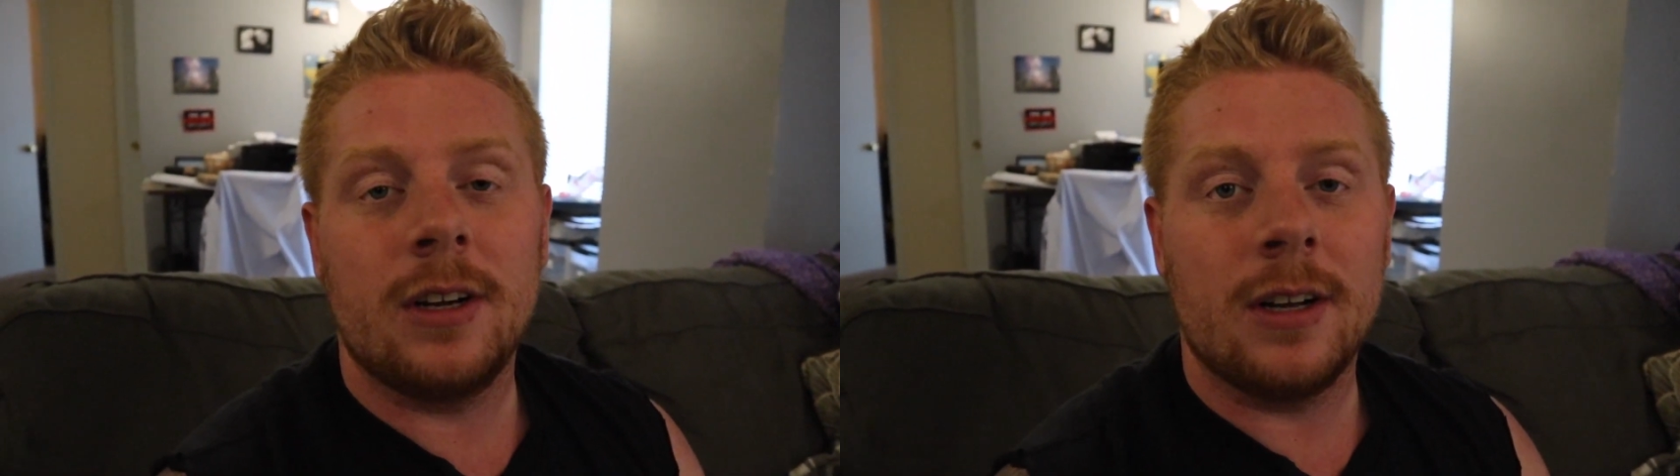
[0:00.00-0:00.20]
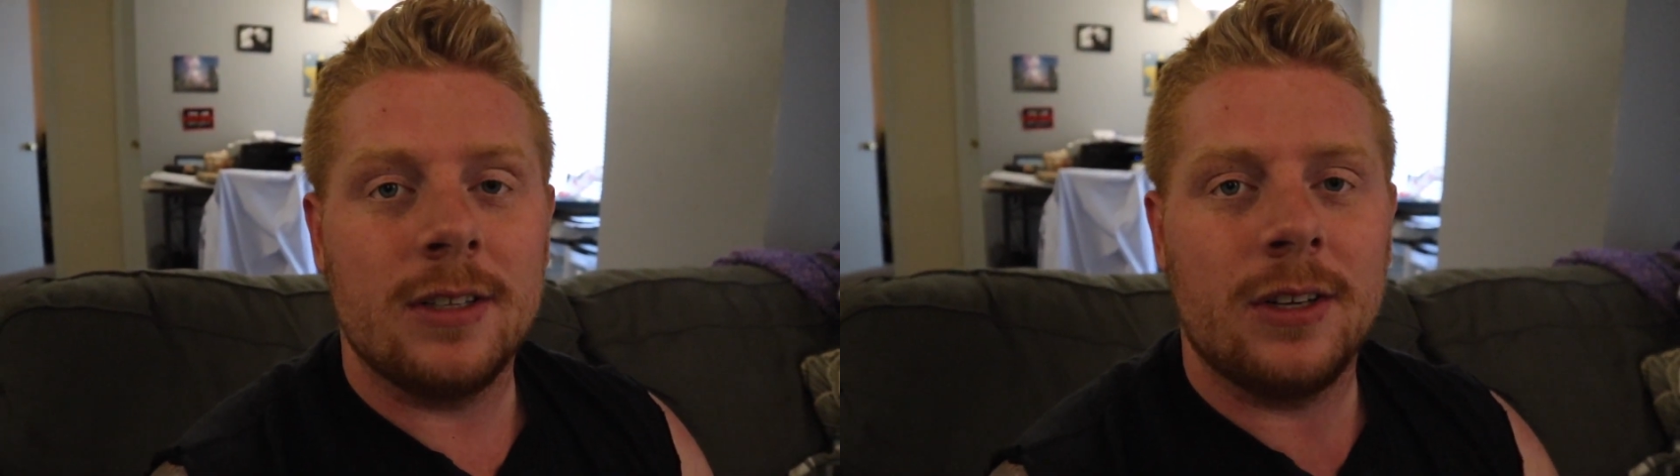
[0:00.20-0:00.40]

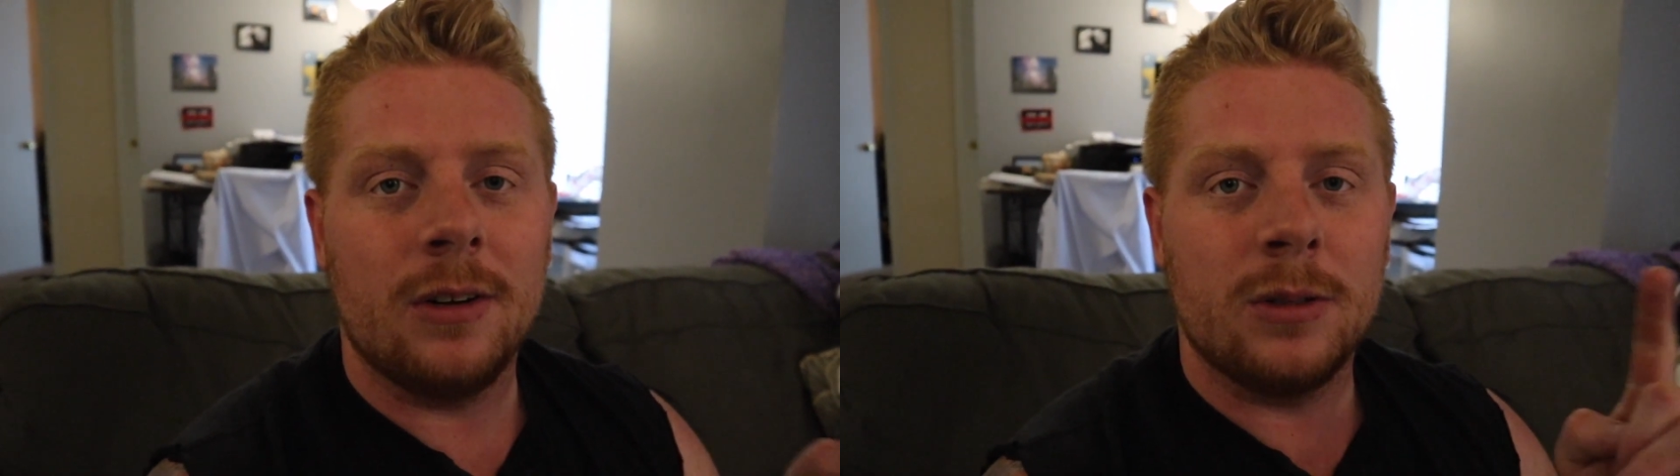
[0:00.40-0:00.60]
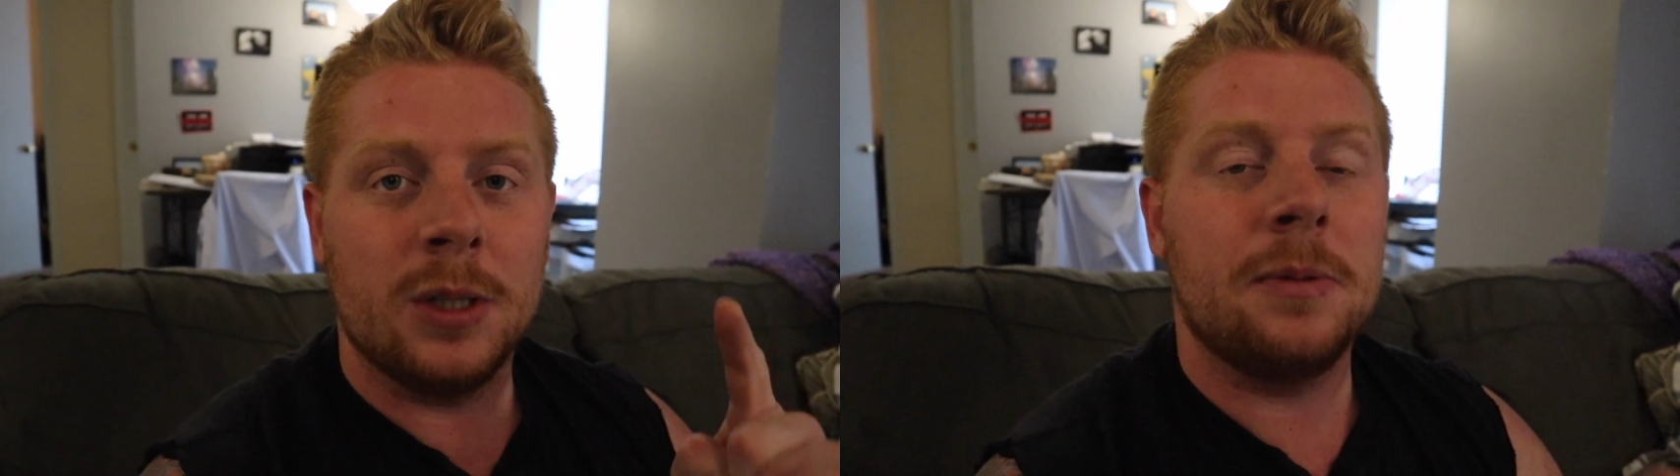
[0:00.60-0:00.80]

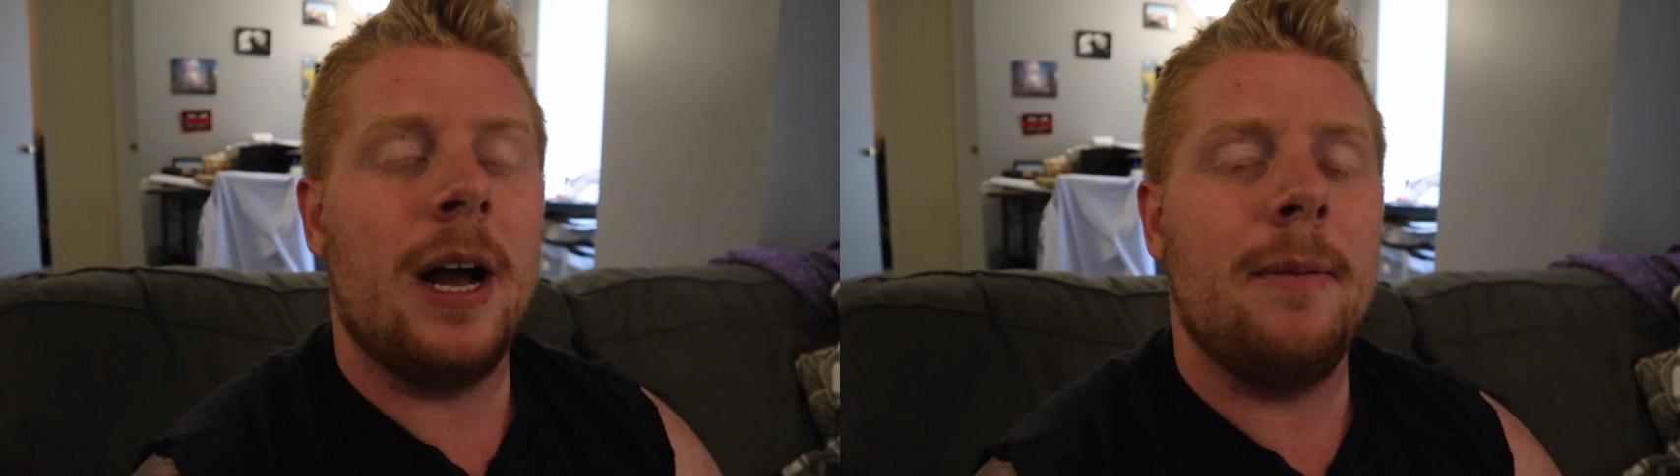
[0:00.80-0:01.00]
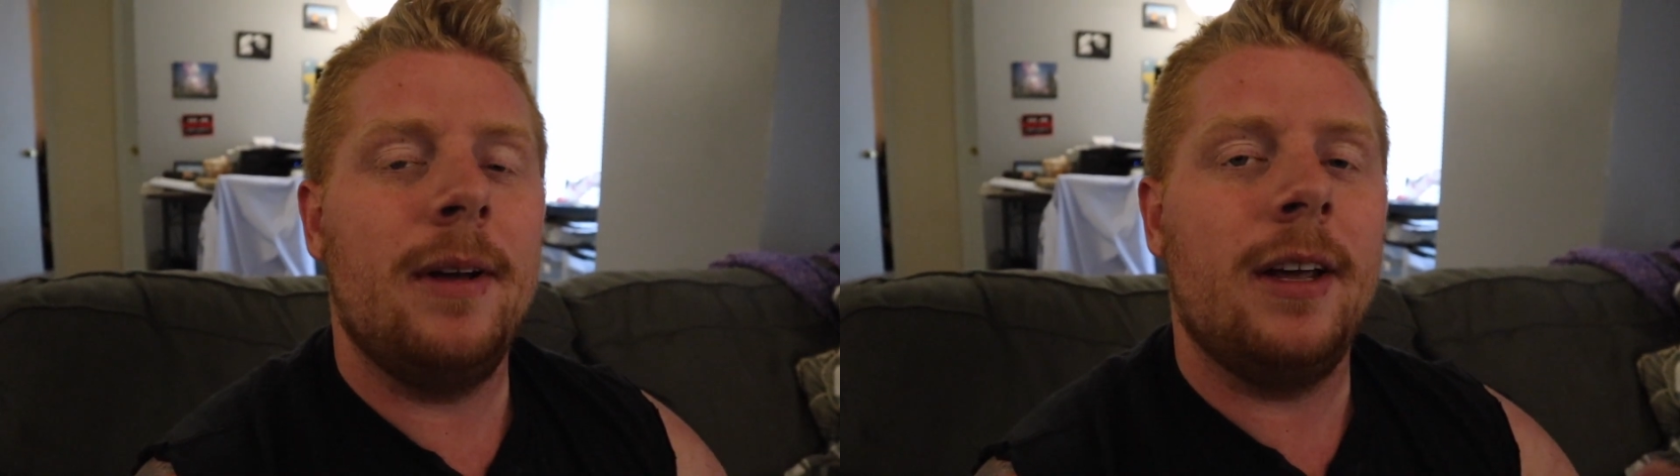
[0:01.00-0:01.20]
Consider
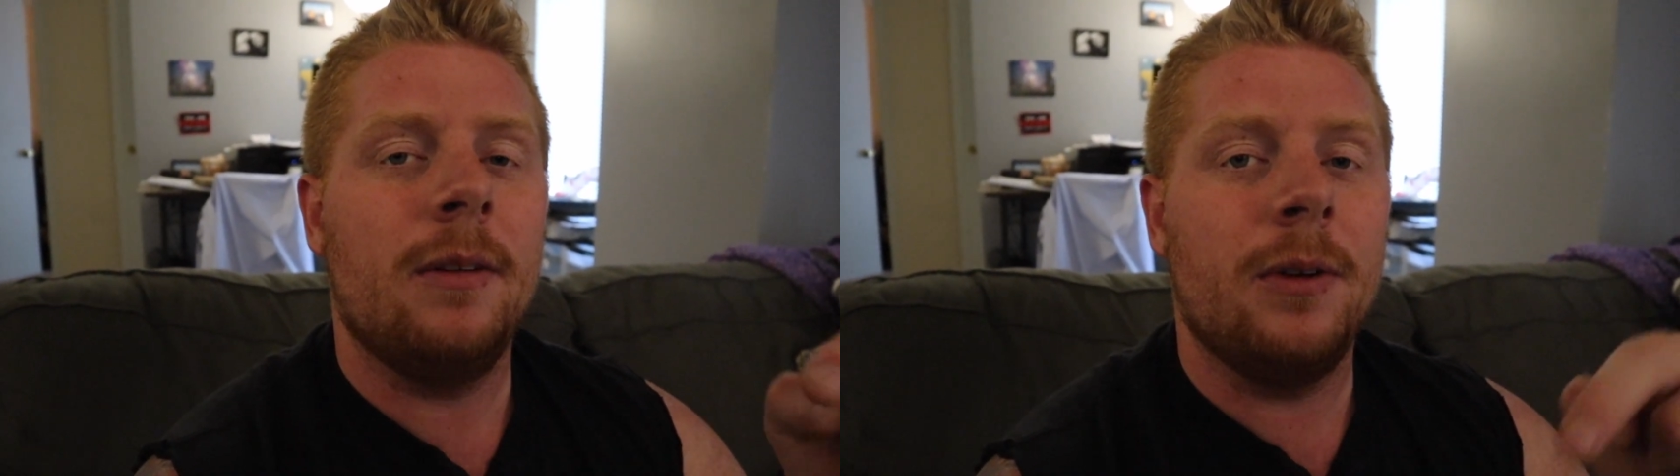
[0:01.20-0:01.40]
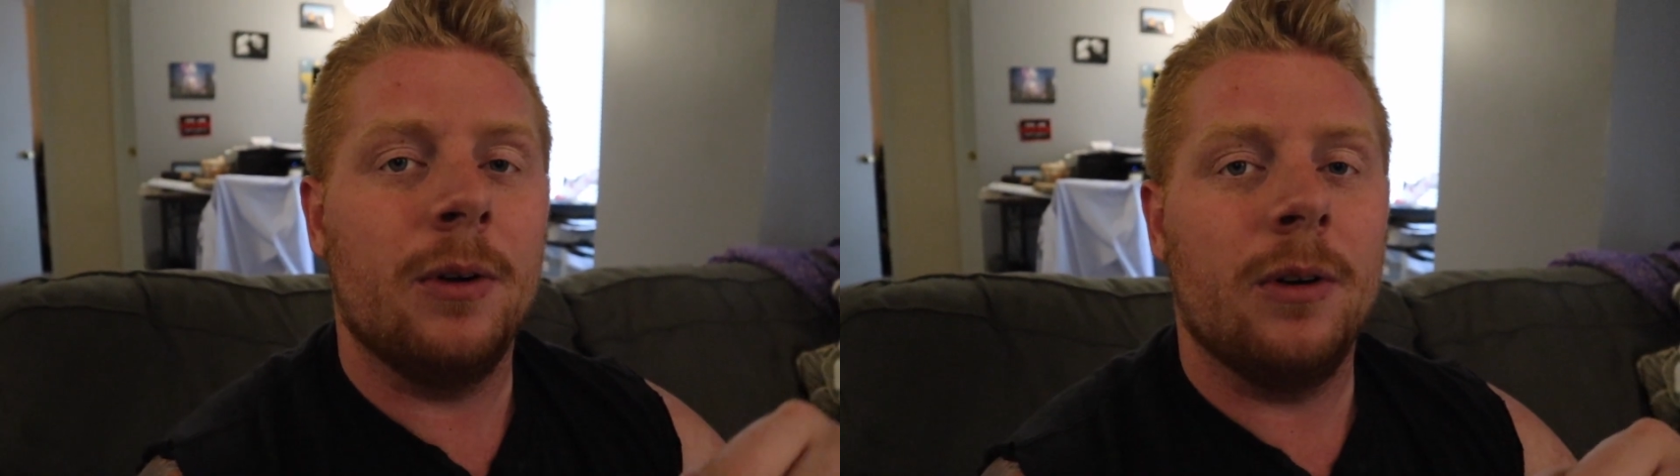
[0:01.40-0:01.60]
subscribing
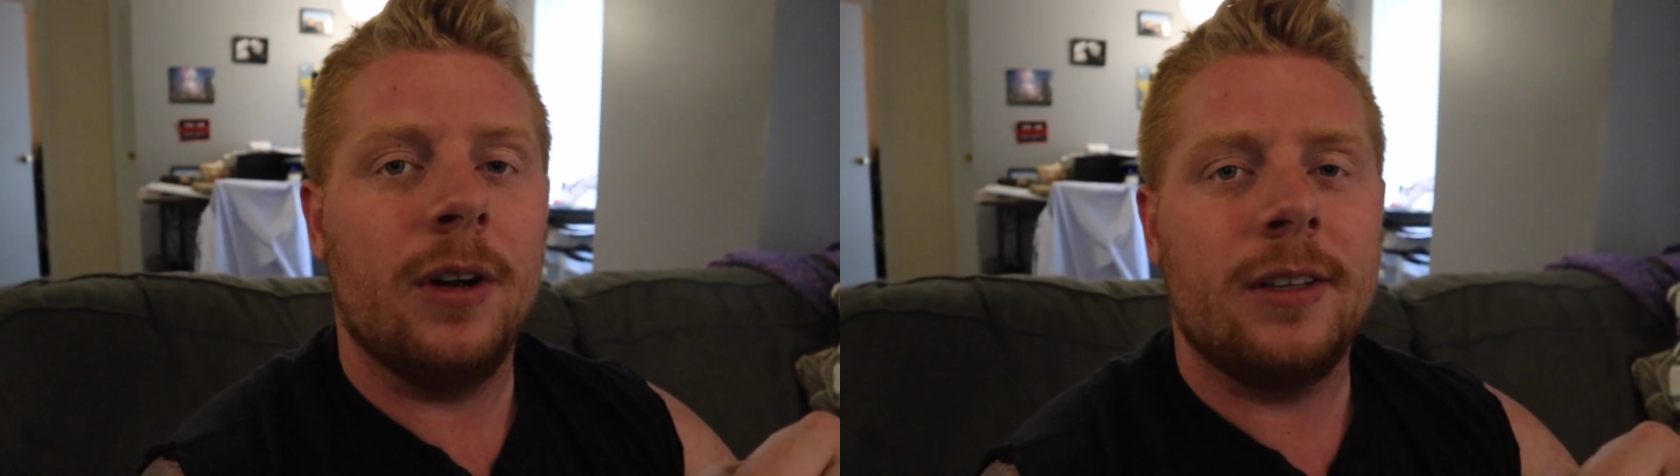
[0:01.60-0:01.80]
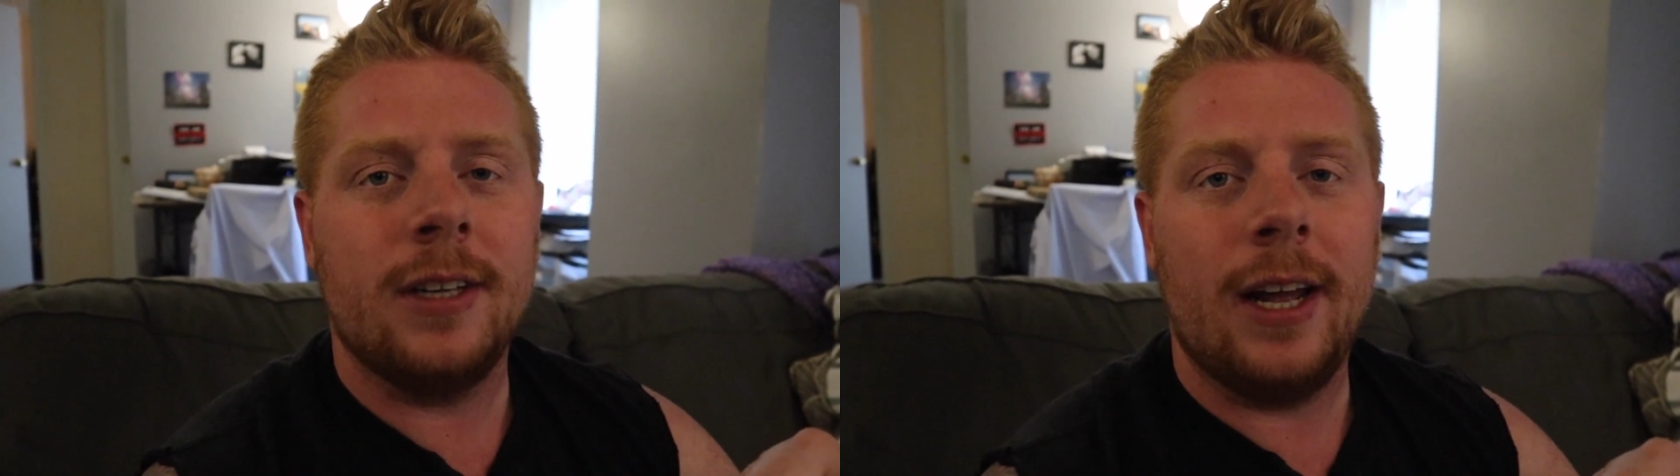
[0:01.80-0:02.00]
if you're
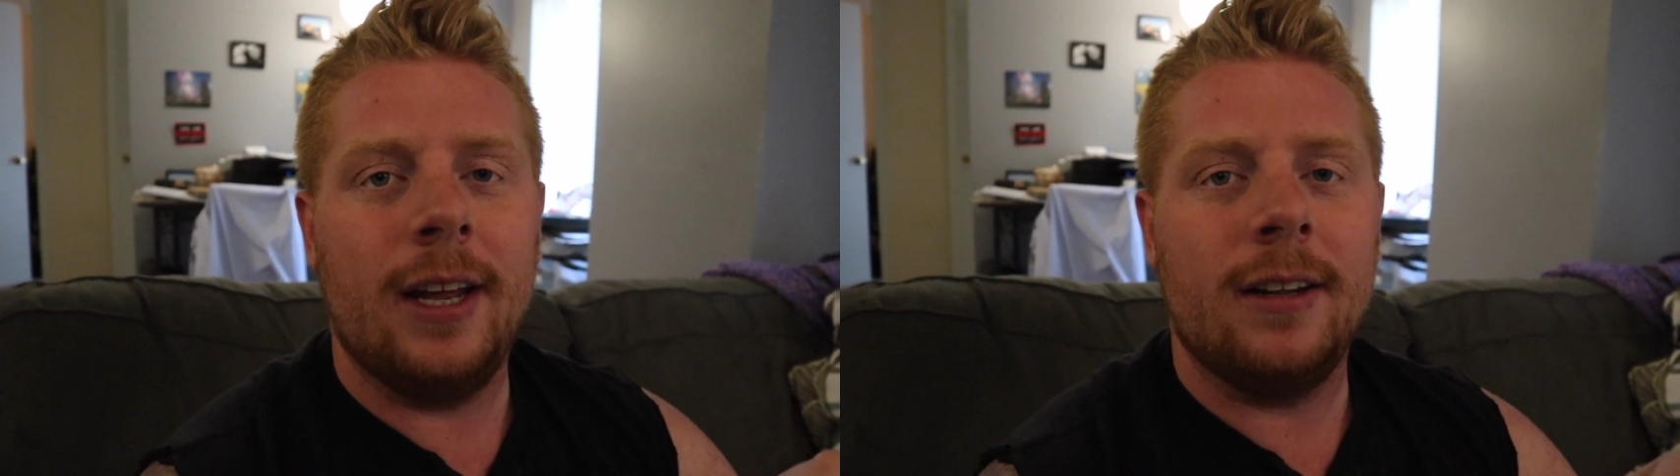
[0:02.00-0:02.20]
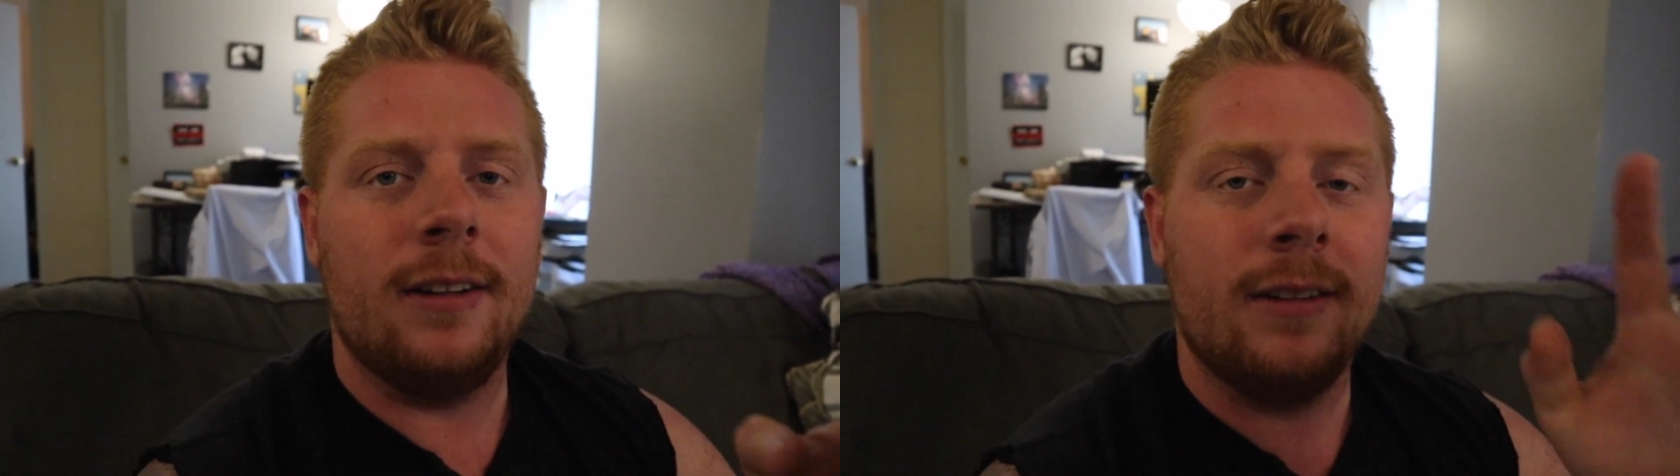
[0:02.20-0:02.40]
excited.